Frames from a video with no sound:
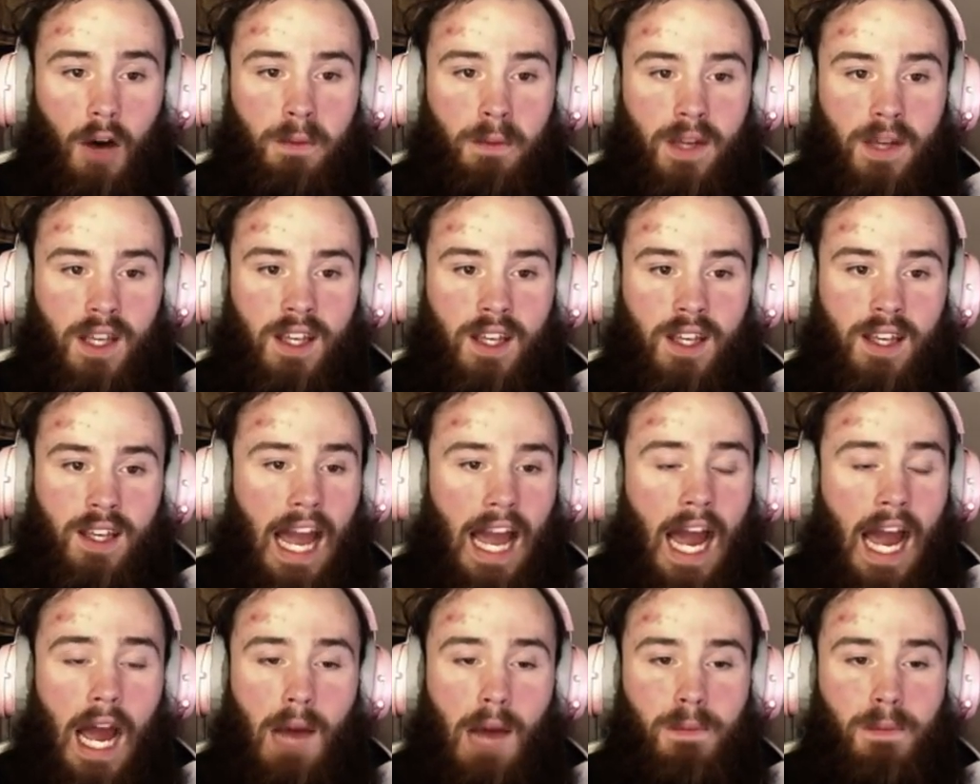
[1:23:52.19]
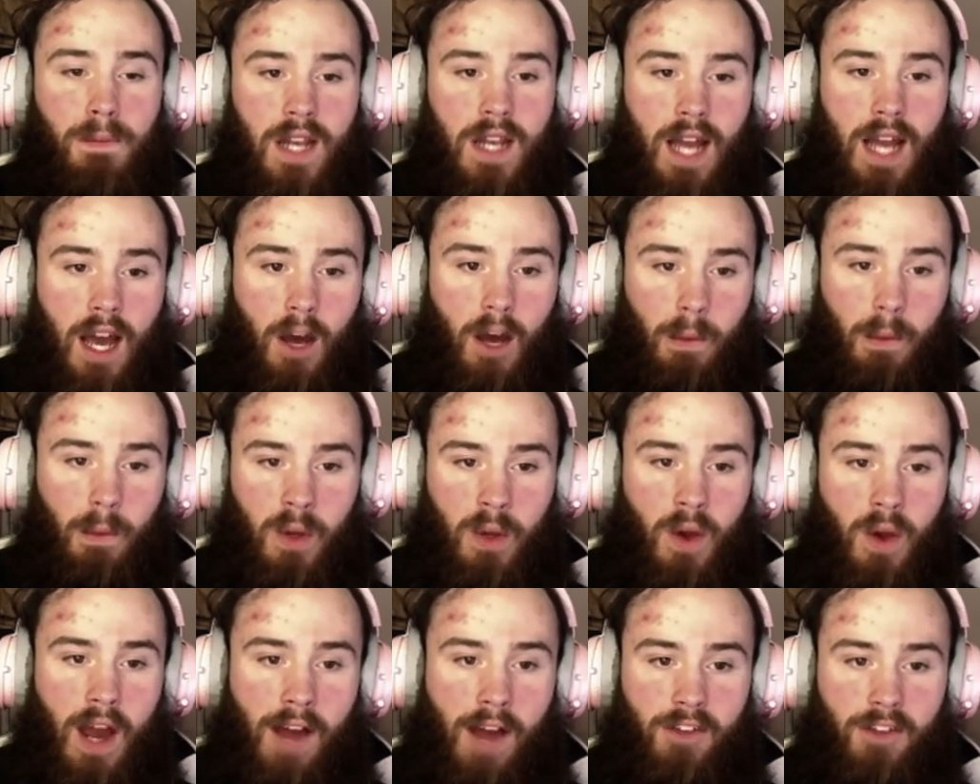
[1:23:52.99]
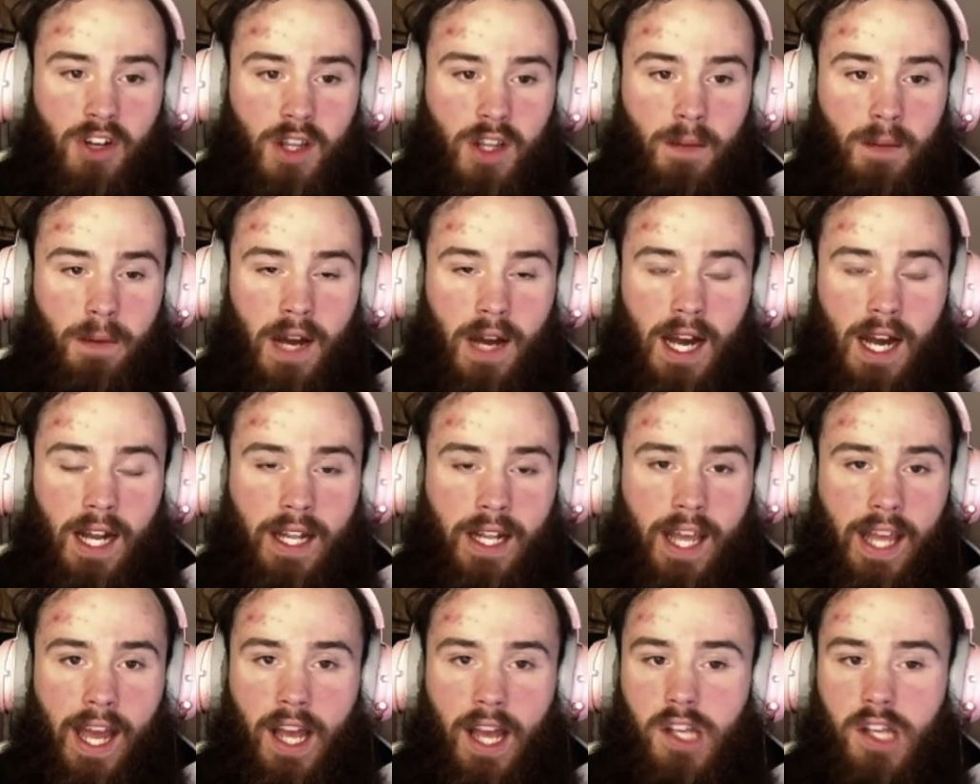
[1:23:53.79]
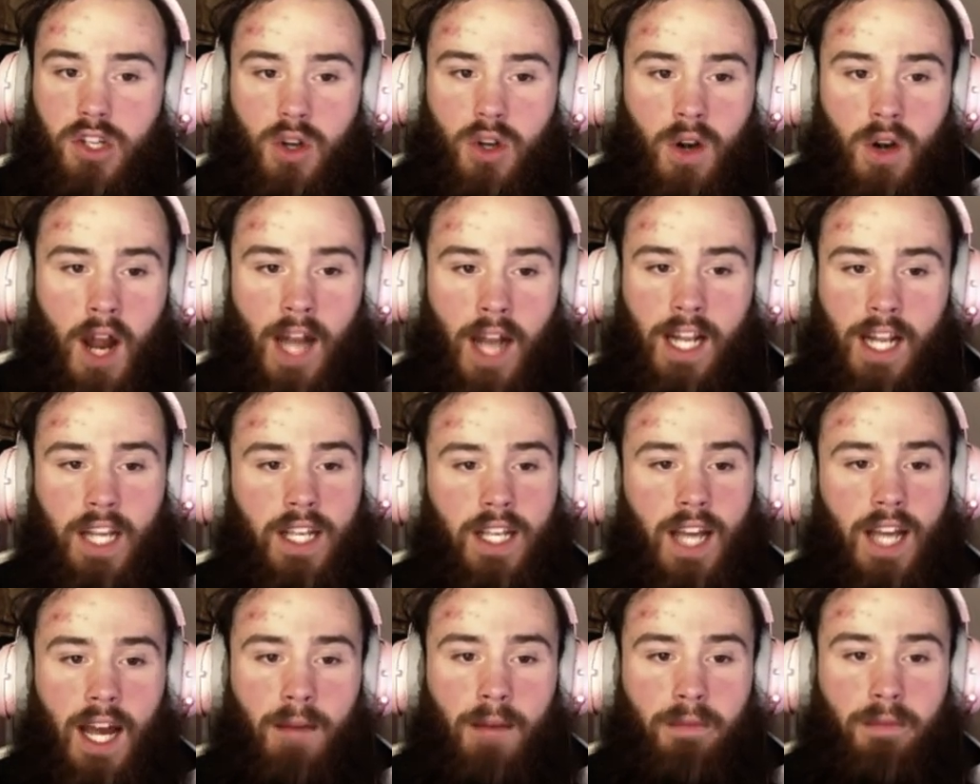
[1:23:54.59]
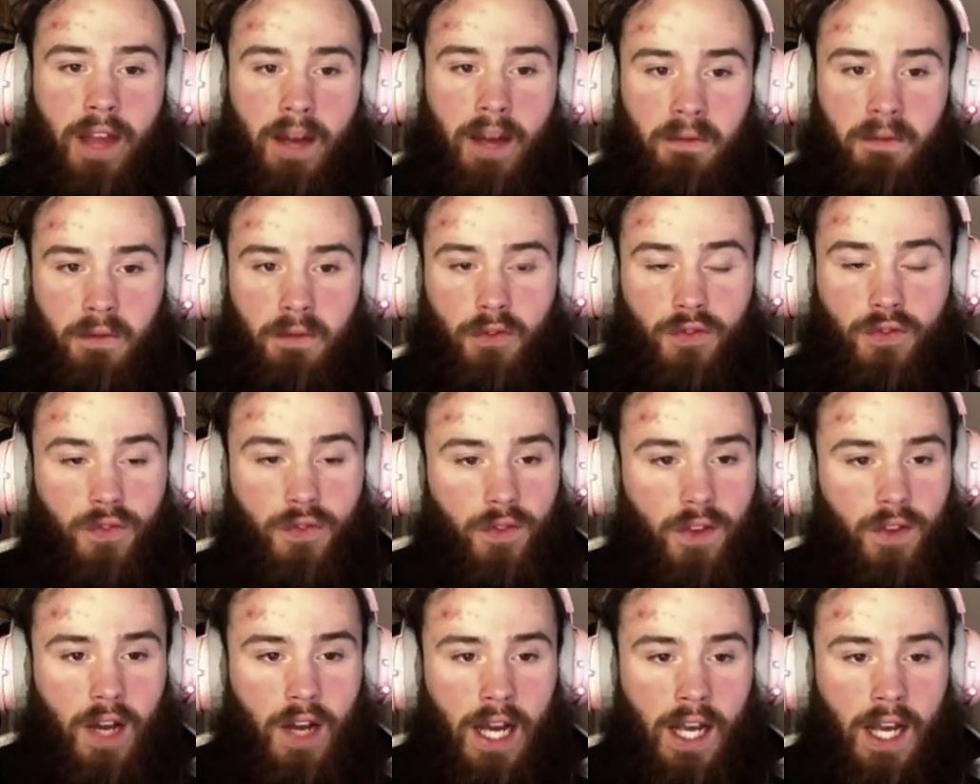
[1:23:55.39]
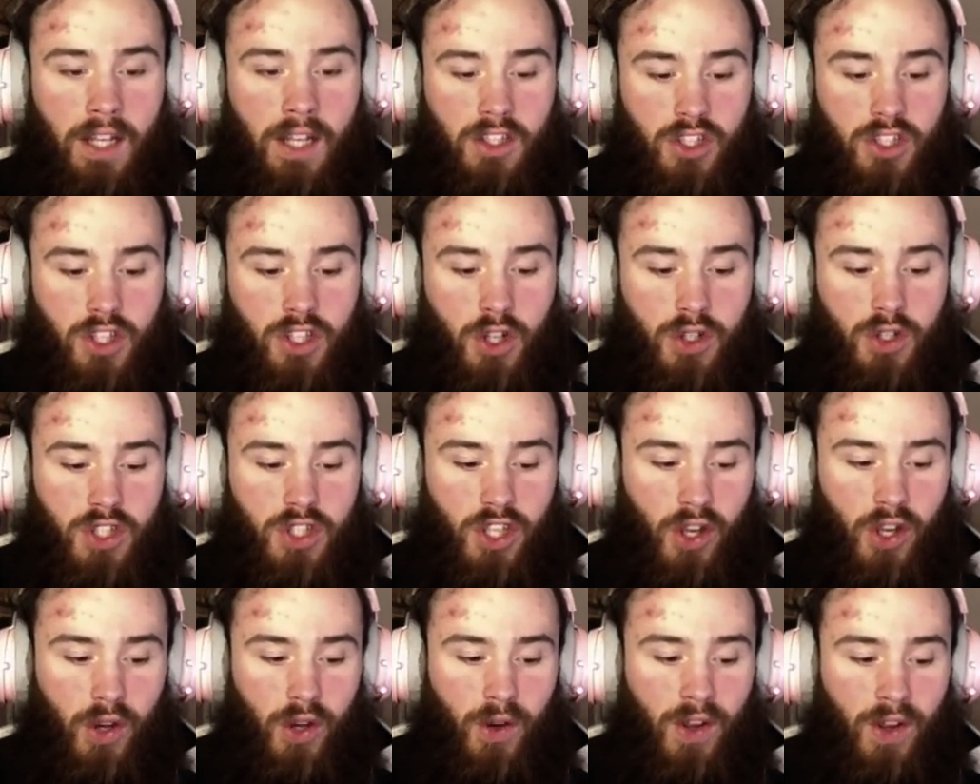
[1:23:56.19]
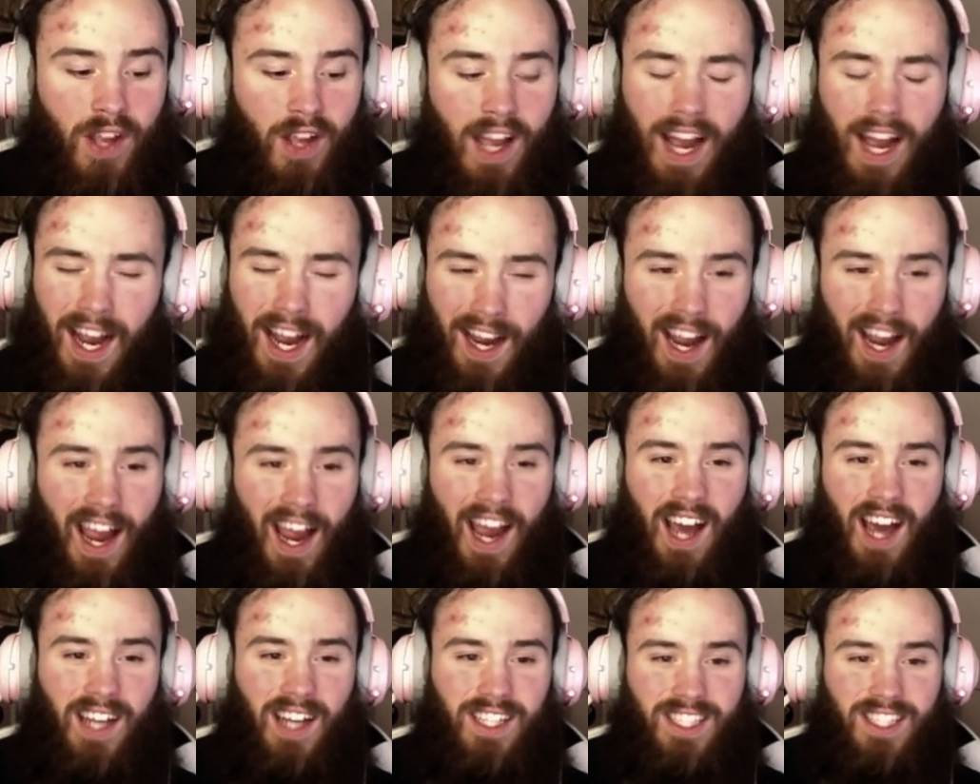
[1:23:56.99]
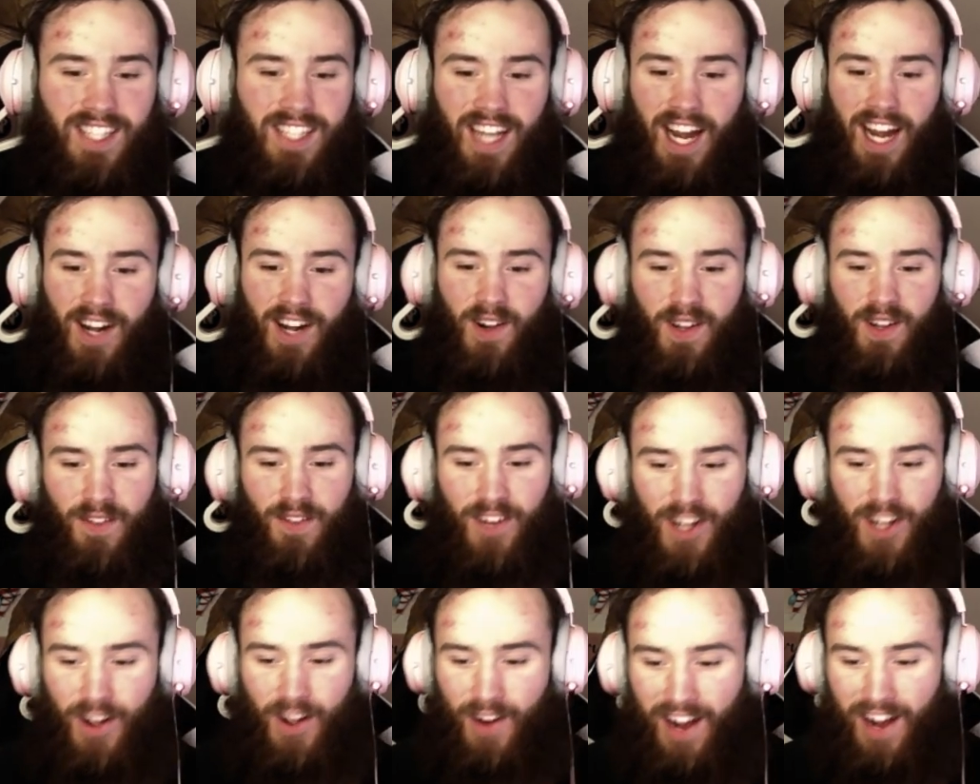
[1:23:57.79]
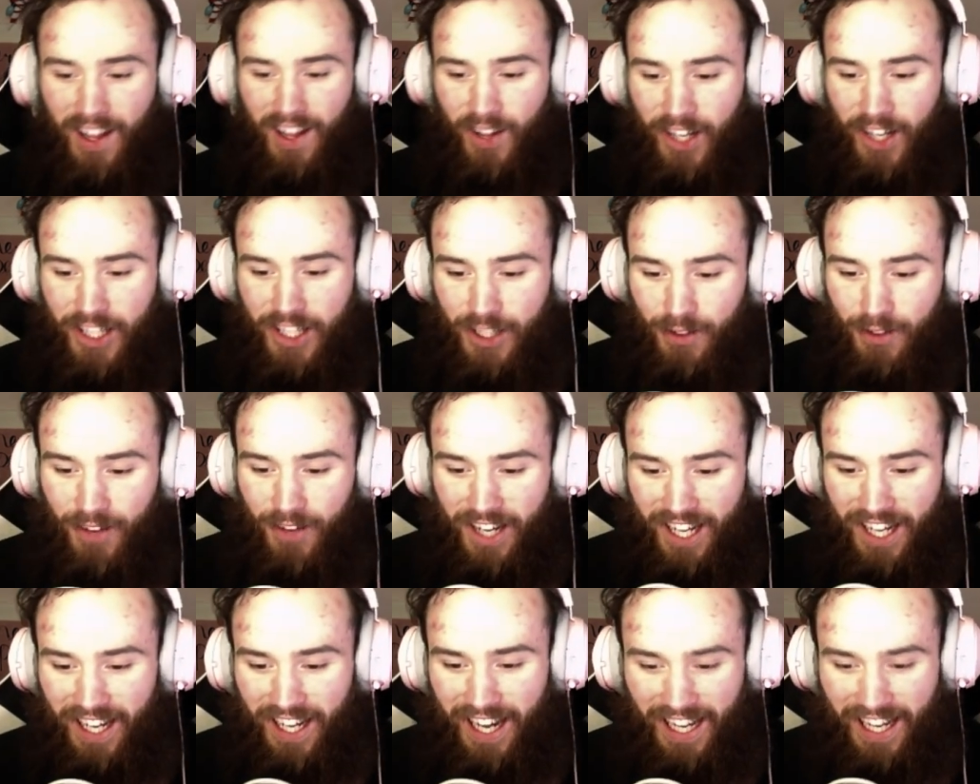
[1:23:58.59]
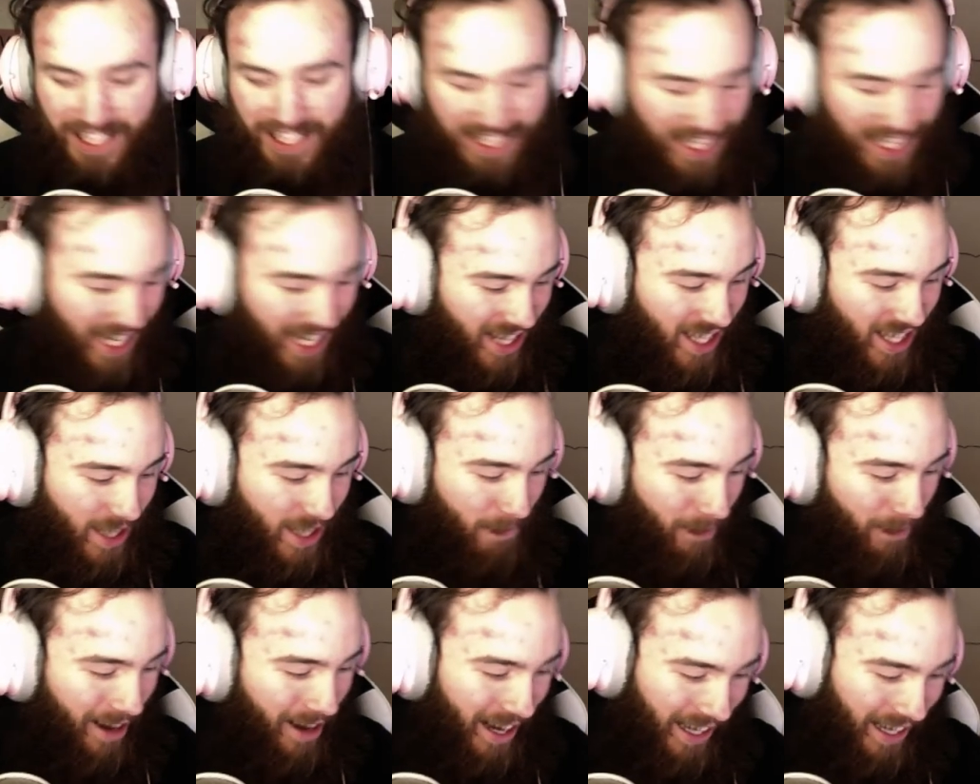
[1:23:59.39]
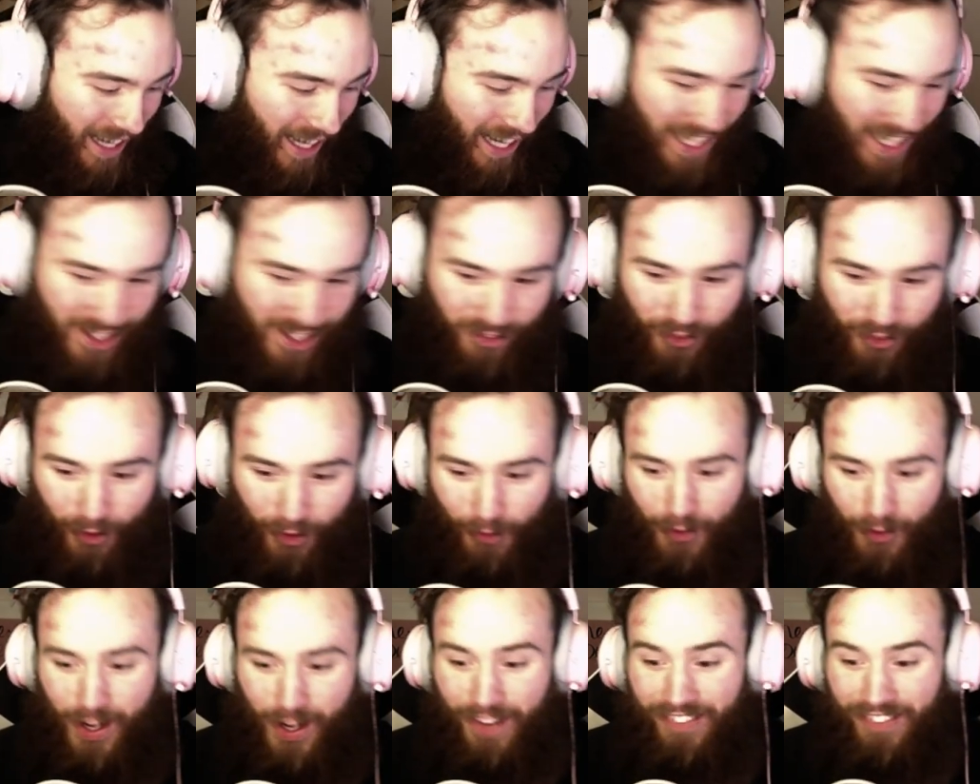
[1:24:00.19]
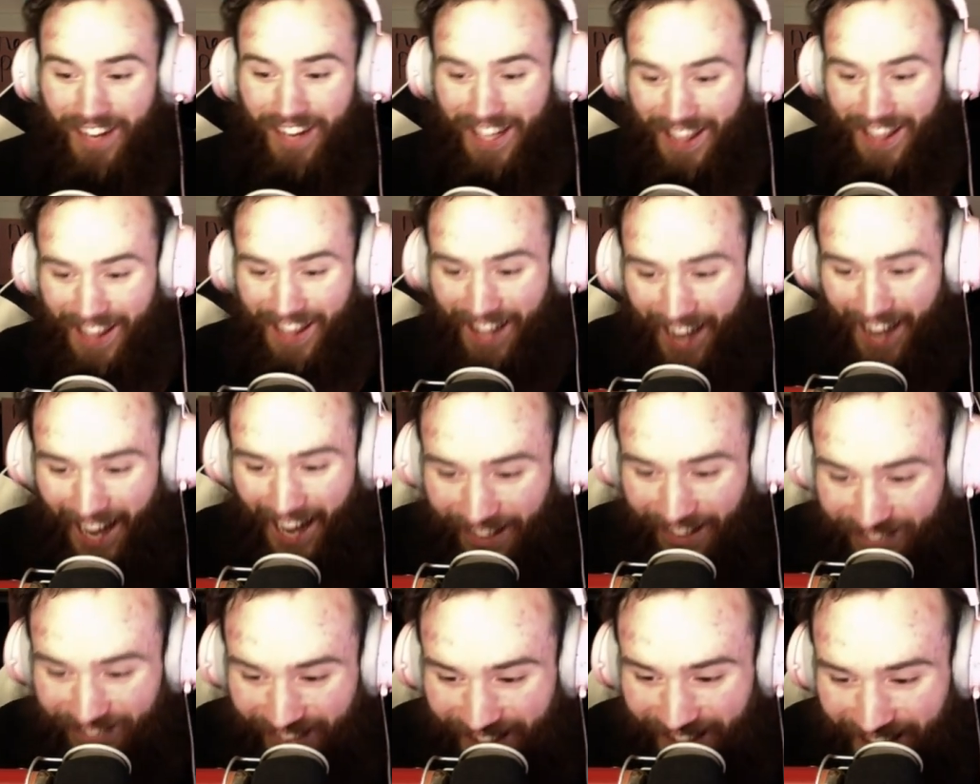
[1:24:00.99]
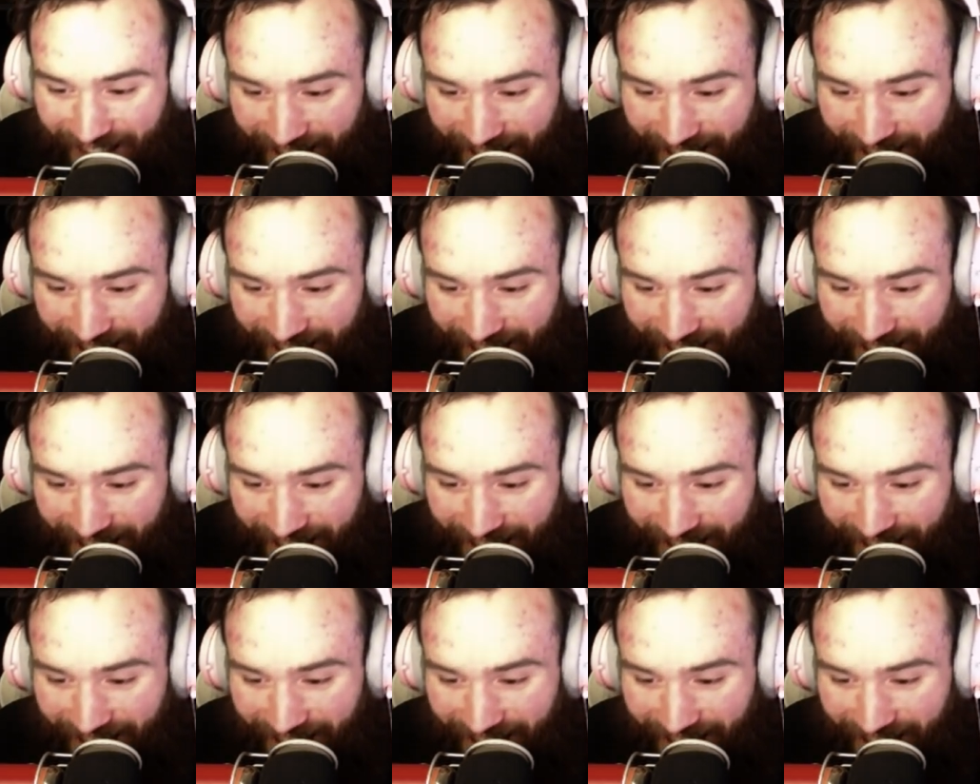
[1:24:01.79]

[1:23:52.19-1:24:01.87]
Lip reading: be happy to help you after the podcast or any time that suits you. Honestly, I don't even know how long you want to extend this podcast for. We've been live,